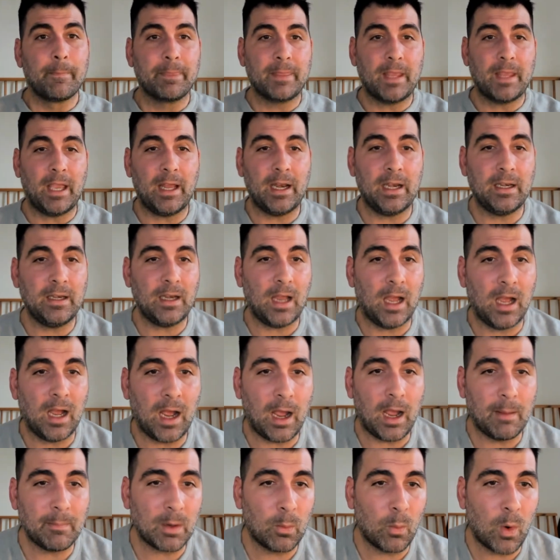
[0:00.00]
And
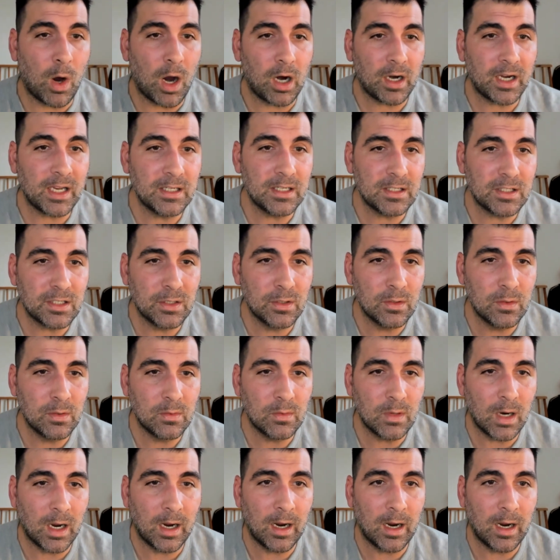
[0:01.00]
I'm going to walk into